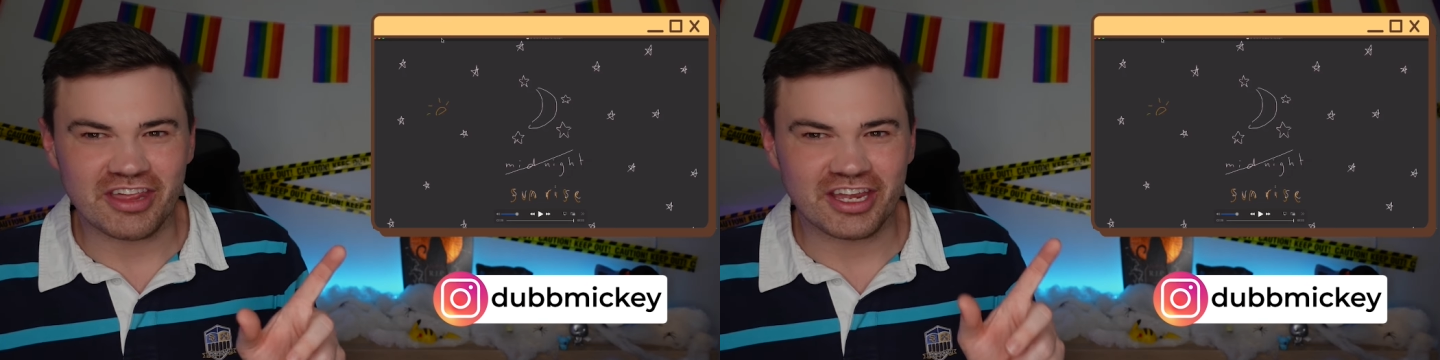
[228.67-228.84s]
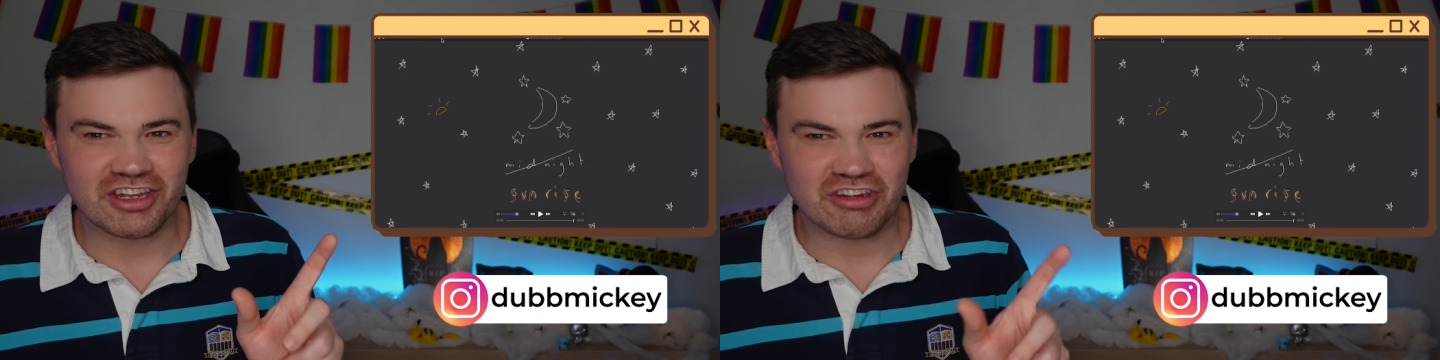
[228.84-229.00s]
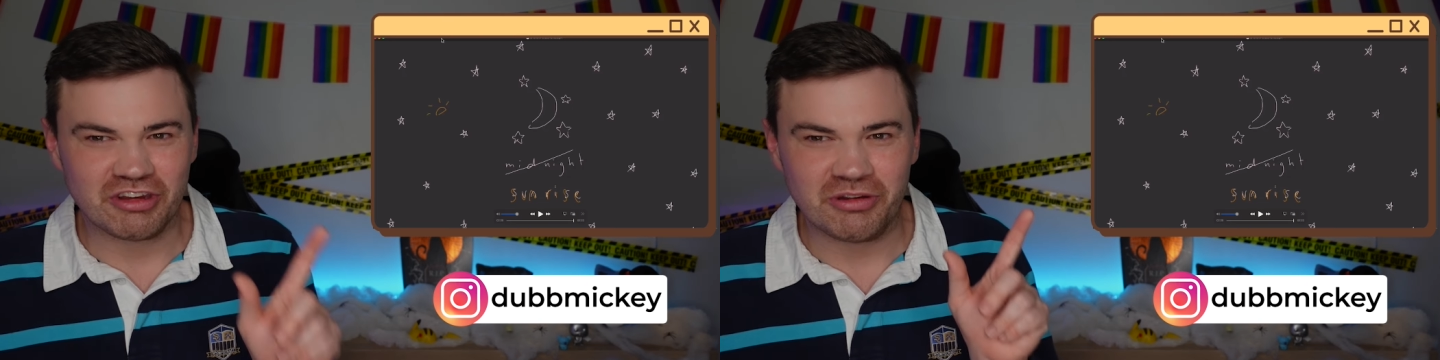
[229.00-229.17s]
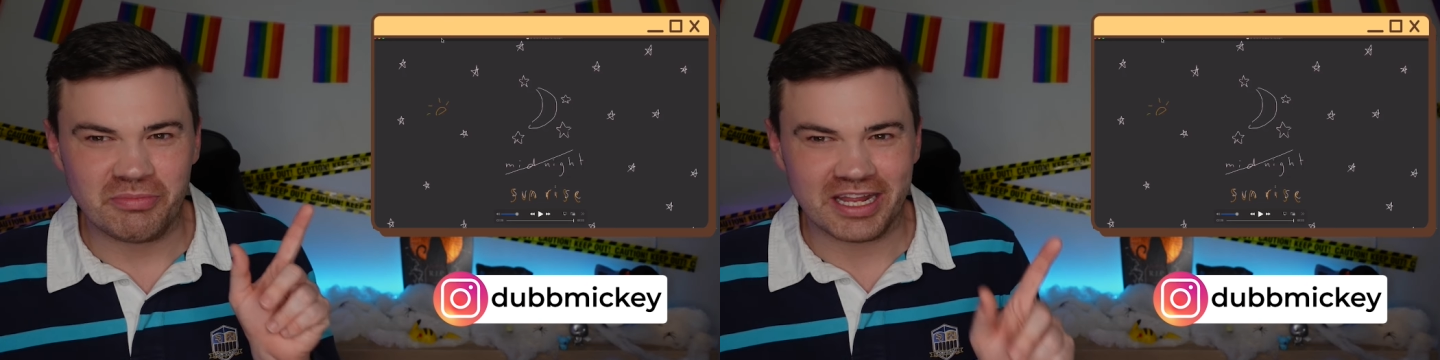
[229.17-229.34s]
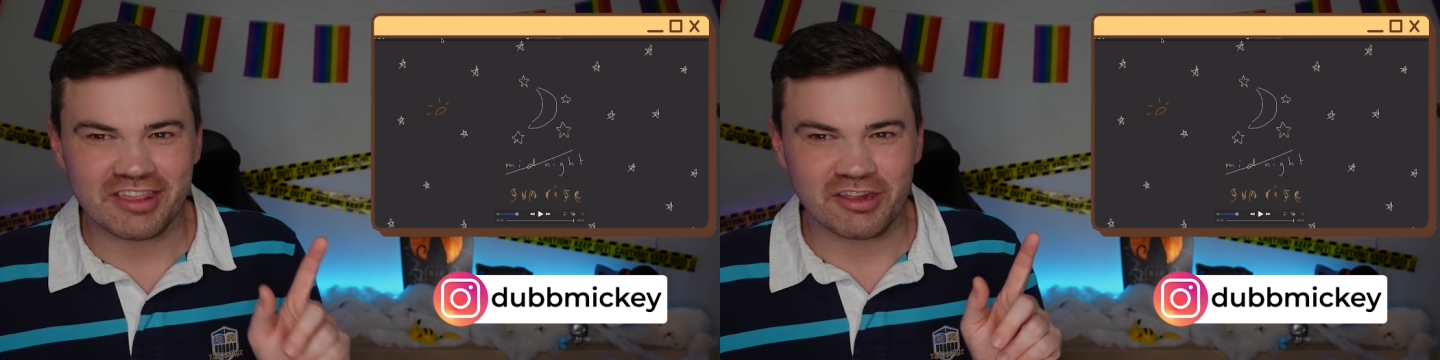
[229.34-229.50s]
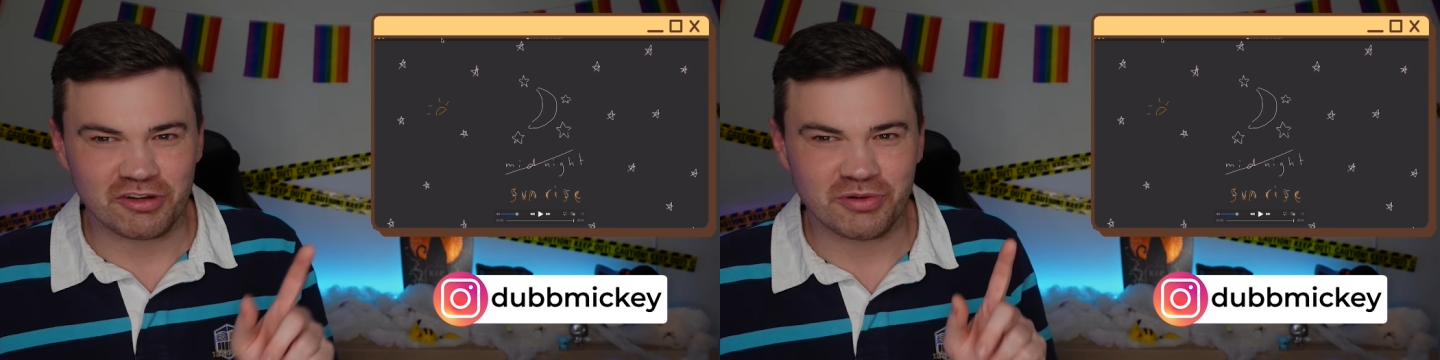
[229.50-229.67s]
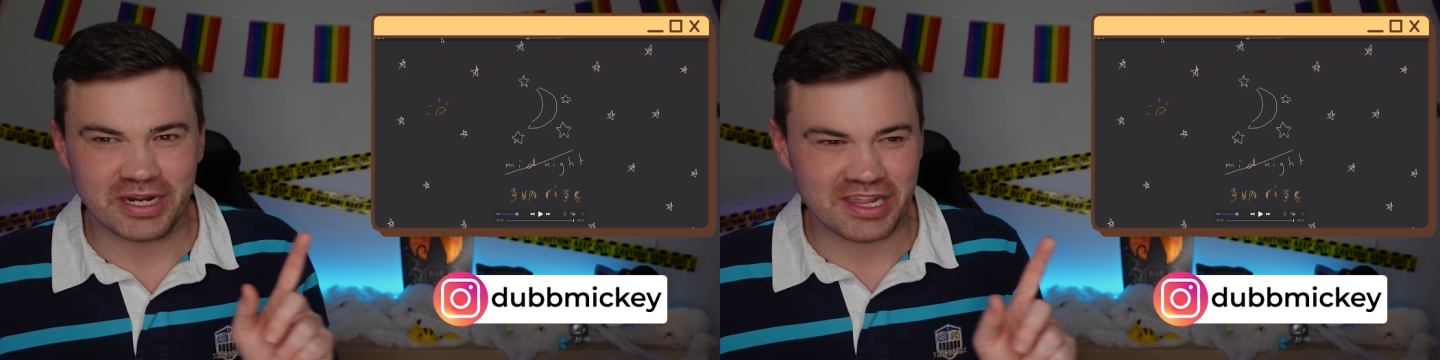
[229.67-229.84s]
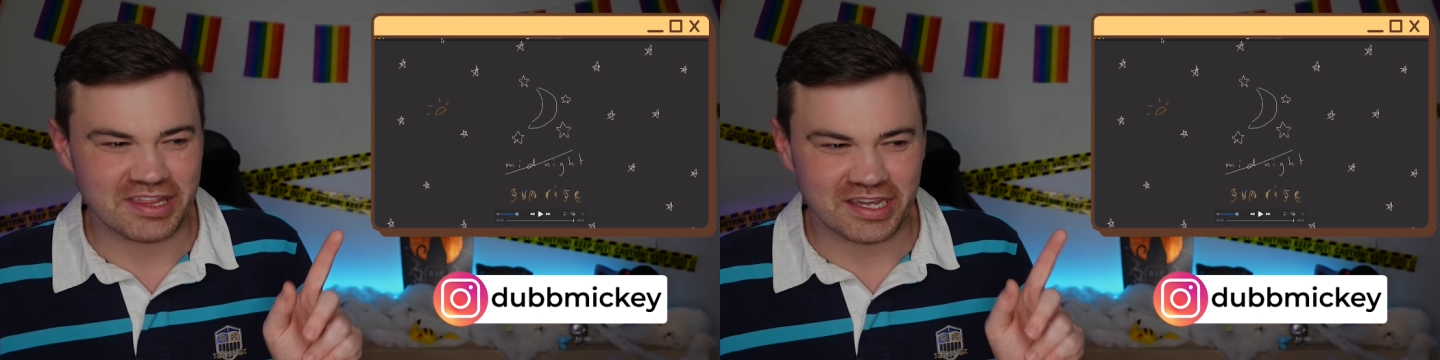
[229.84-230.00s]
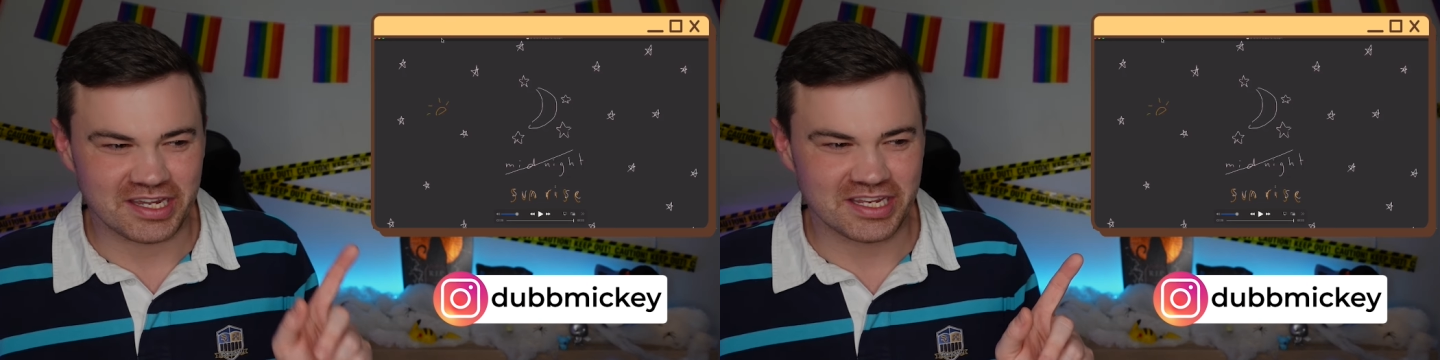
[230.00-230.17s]
like 2 minutes and 20
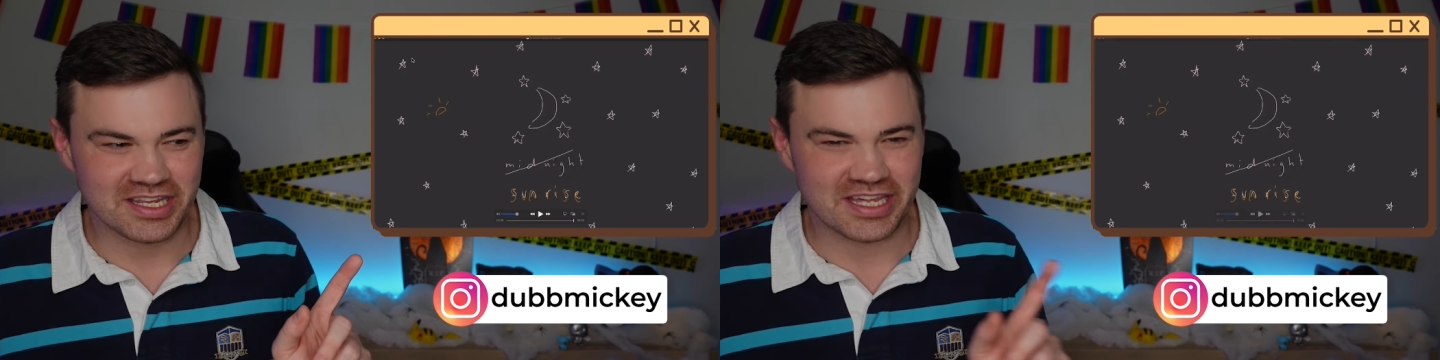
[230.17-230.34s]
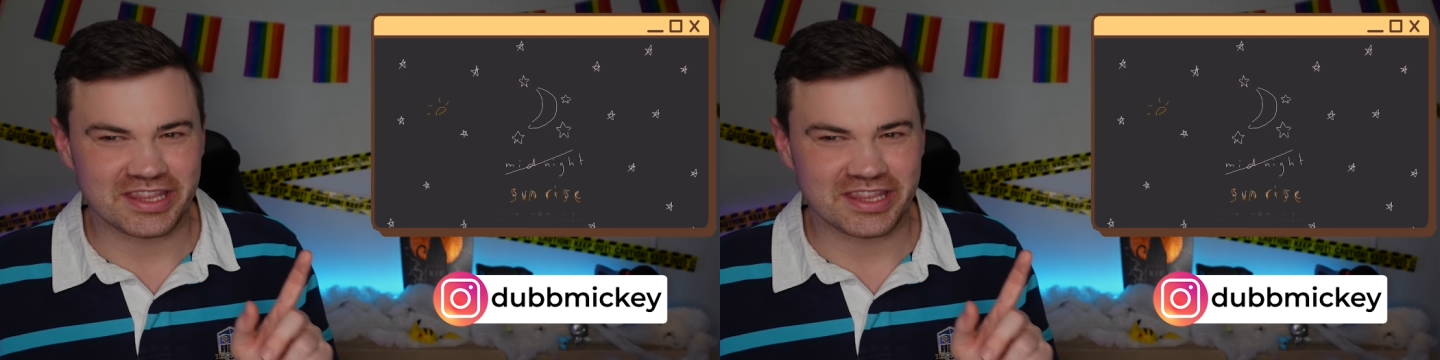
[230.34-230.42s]
seconds,